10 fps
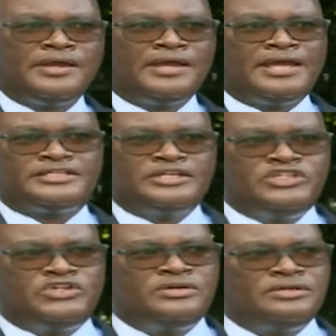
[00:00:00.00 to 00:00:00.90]
as a
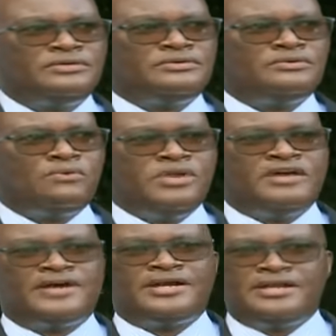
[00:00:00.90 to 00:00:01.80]
region, we have
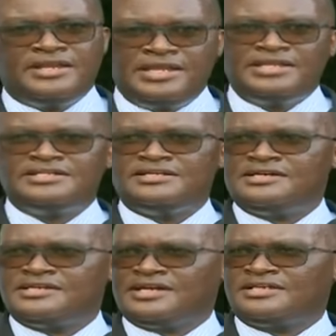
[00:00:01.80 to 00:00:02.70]
agreed
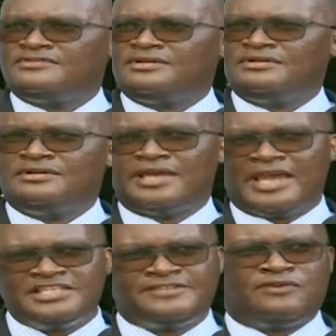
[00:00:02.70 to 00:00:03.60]
that
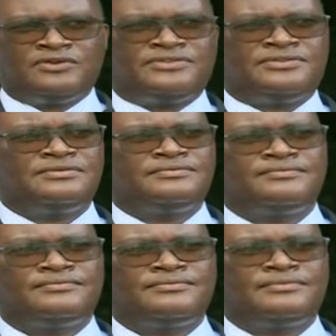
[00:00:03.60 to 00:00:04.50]
henceforth,
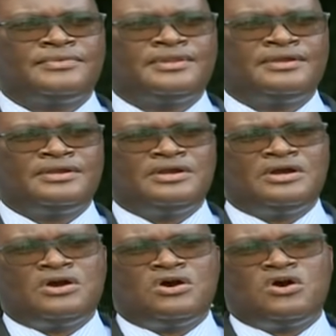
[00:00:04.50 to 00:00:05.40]

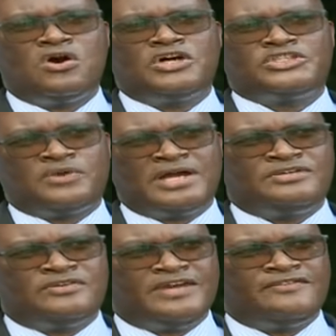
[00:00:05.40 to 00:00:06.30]
all truck
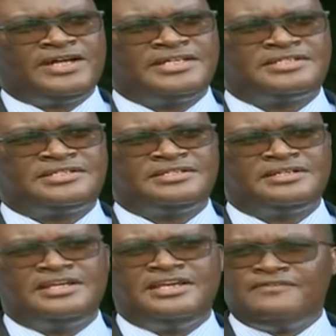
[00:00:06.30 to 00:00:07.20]
drivers
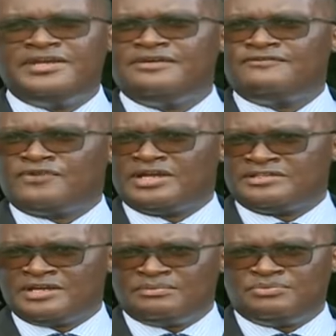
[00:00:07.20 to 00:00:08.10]
leaving, for
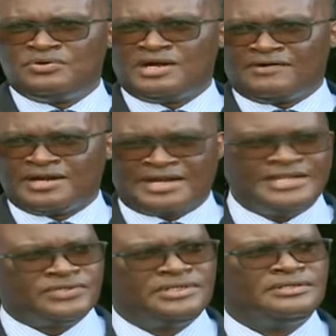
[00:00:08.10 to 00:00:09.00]
example, our country,